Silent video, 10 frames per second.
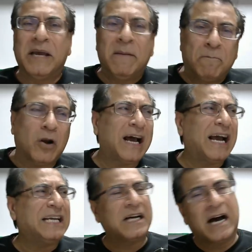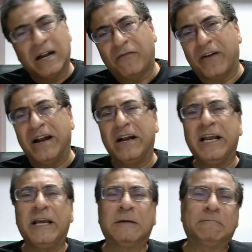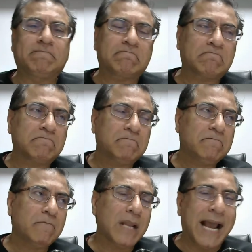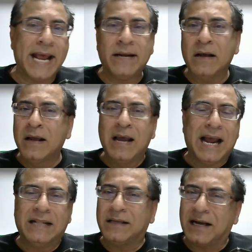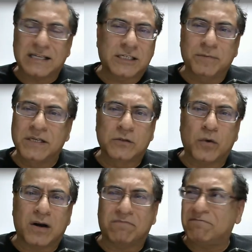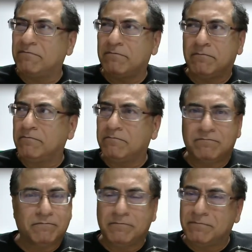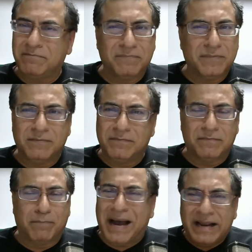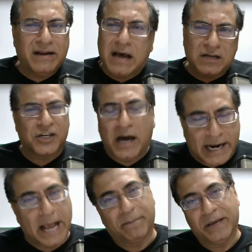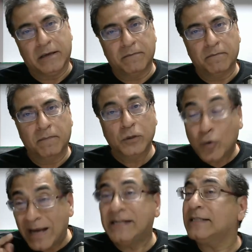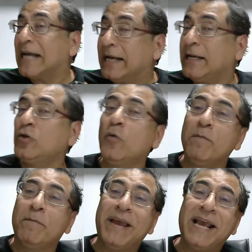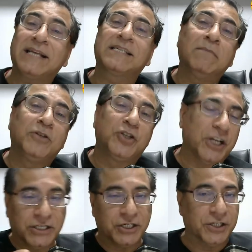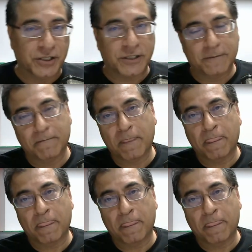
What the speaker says: impolite, unfriendly, and the customers were by and large unhappy. So I decided to make some changes.